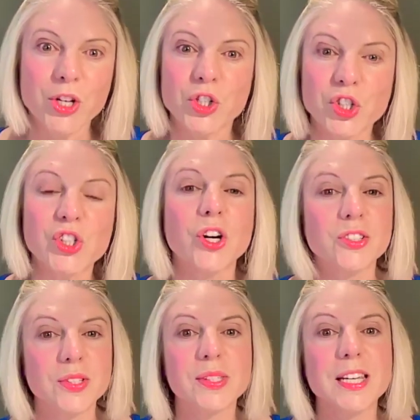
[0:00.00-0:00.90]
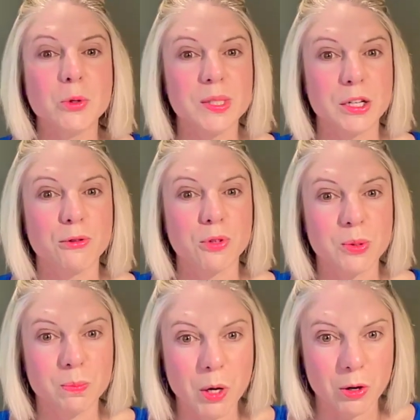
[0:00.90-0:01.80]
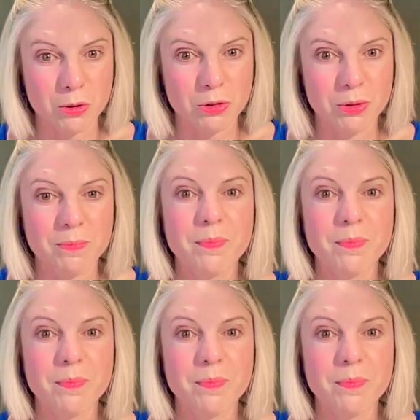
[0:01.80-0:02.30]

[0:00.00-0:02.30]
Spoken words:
to start to see yourself as both.